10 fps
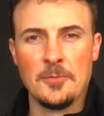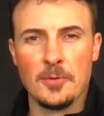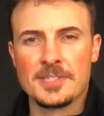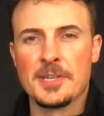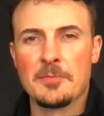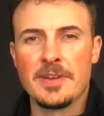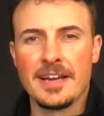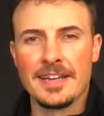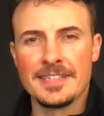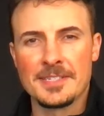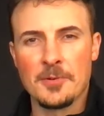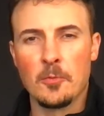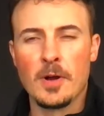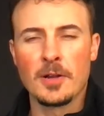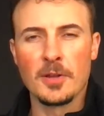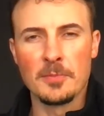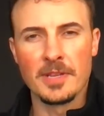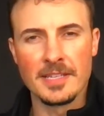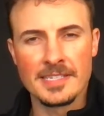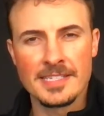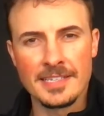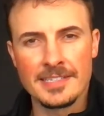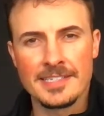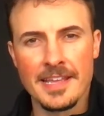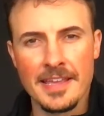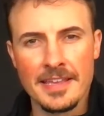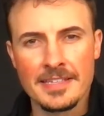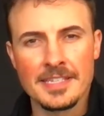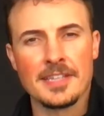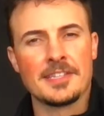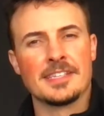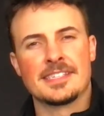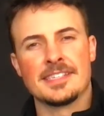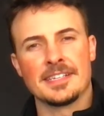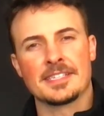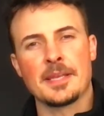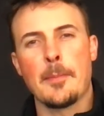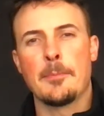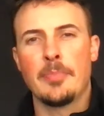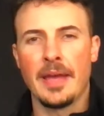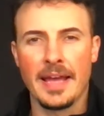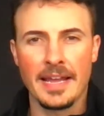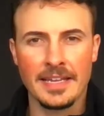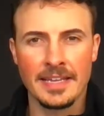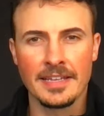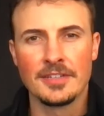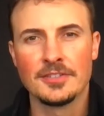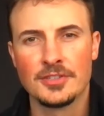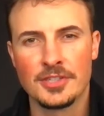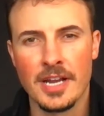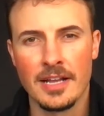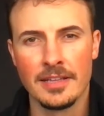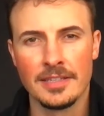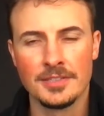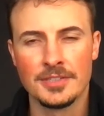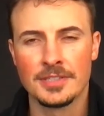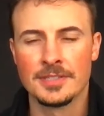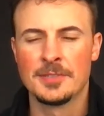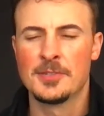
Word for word: What's up, guys? Welcome to the six days to six pack challenge.